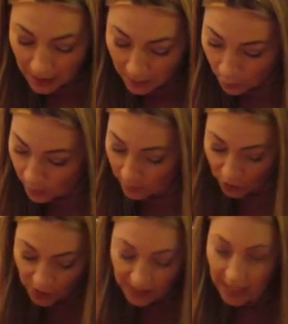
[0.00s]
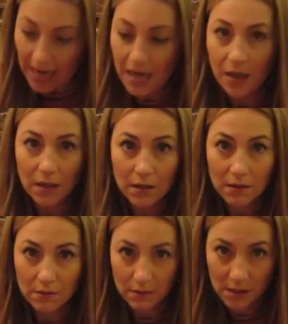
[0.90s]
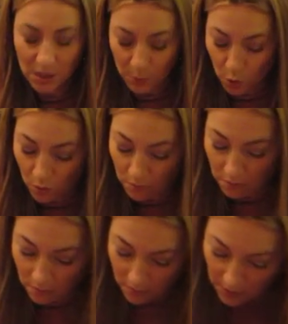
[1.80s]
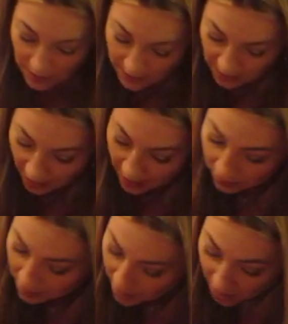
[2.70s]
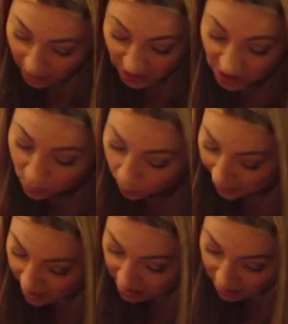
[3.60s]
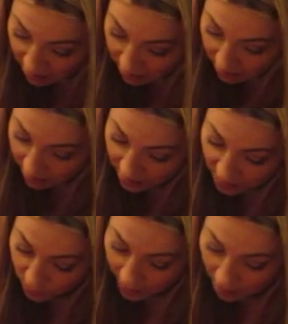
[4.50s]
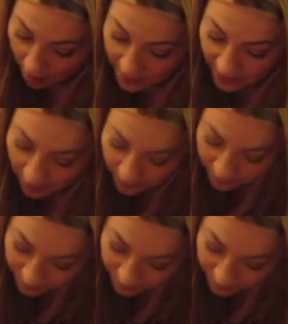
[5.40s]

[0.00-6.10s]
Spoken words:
We'll just take the spoon and the tile and just run it on there.